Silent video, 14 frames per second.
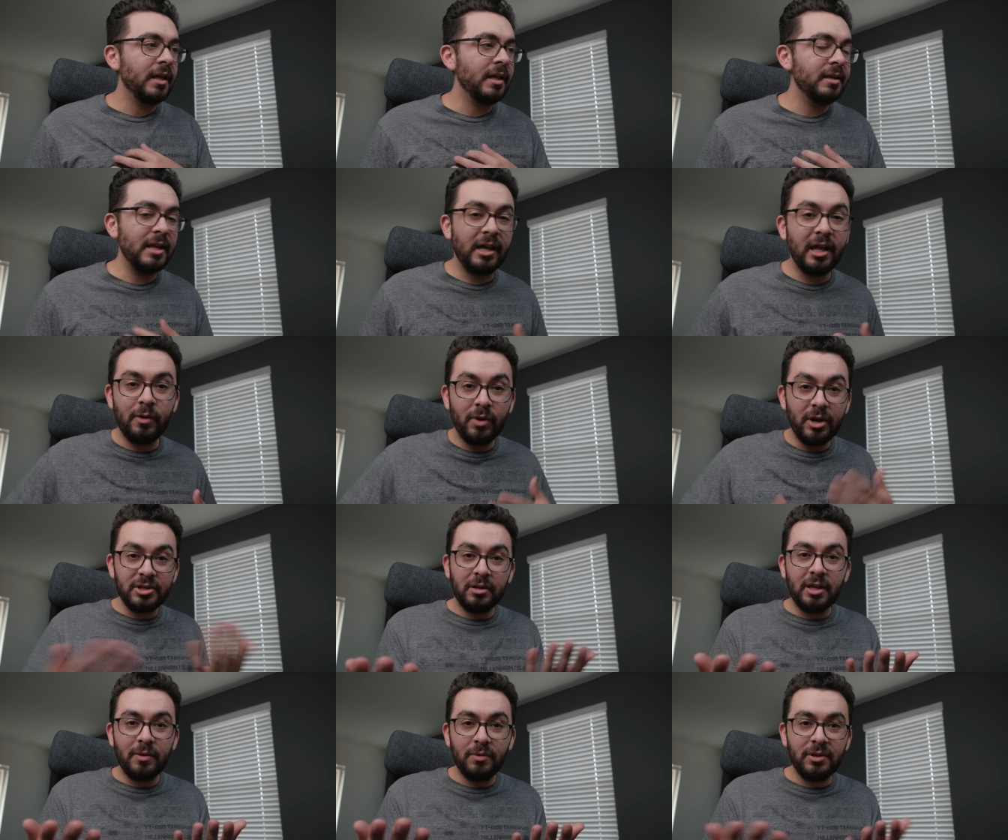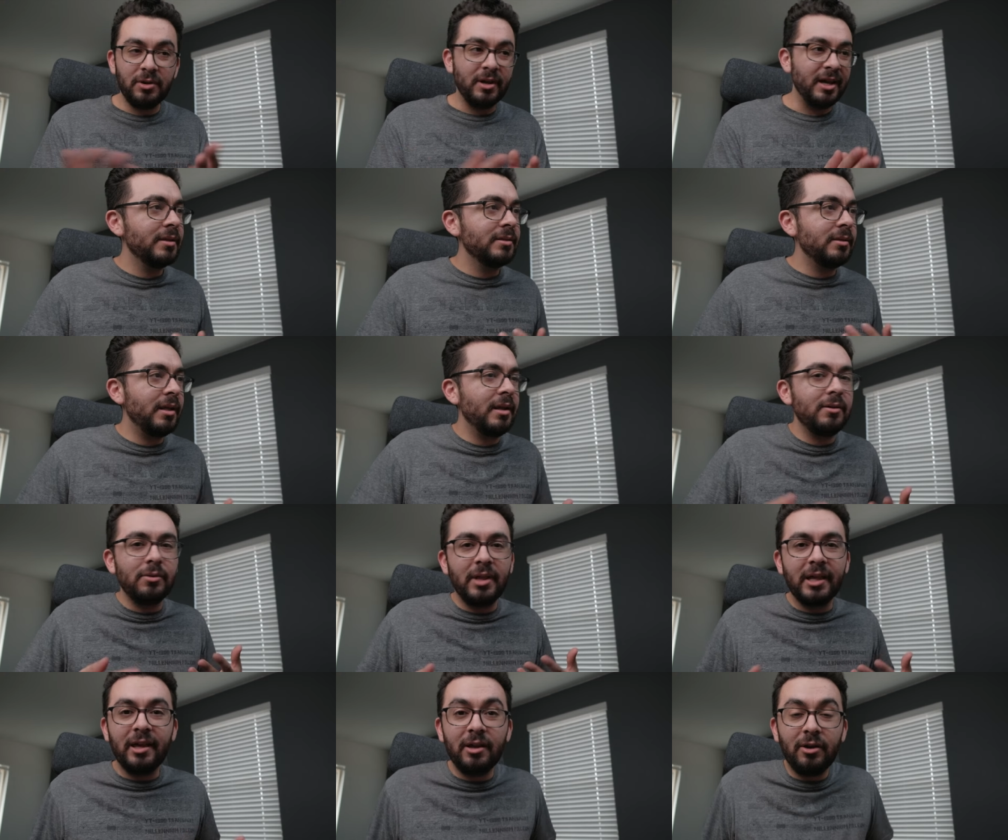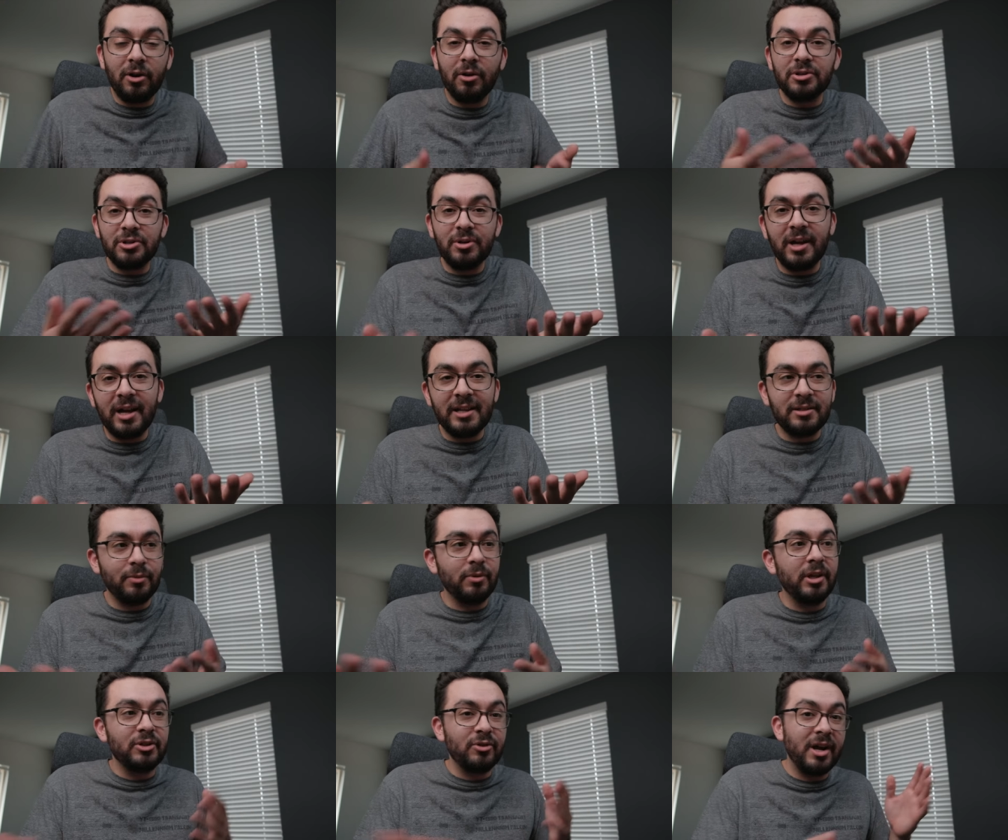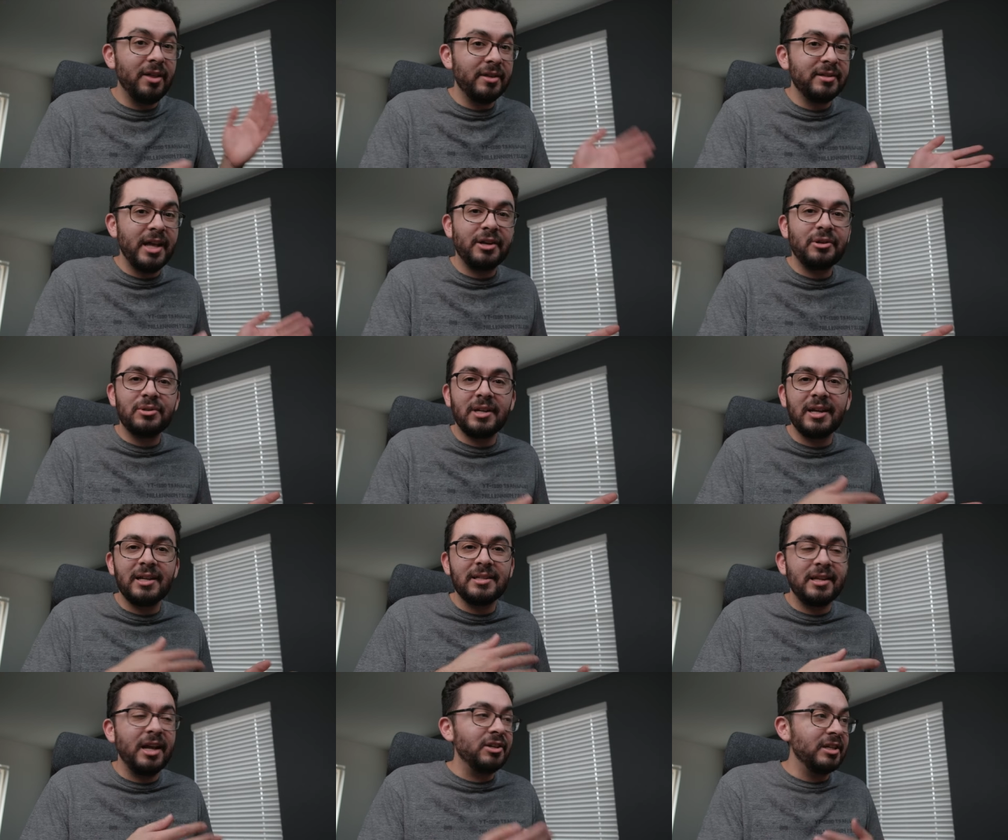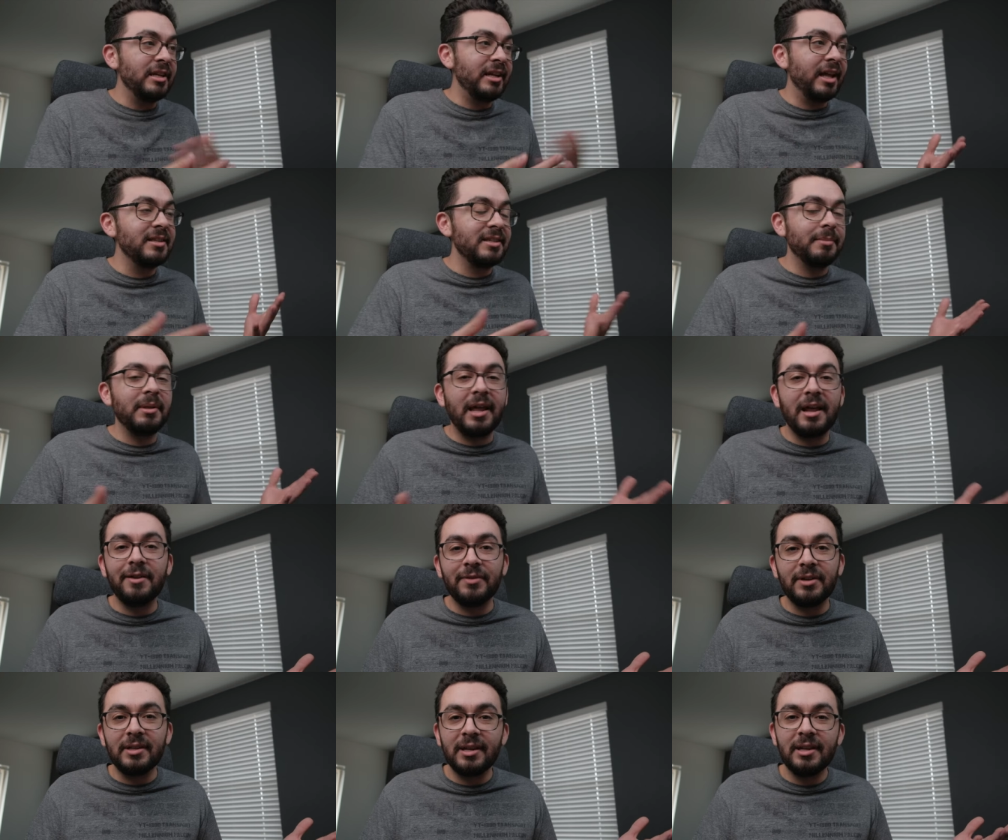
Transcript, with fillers: And I kind of want to share that with you guys so that it'll like encourage you guys to really try this exercise and actually get something out of it,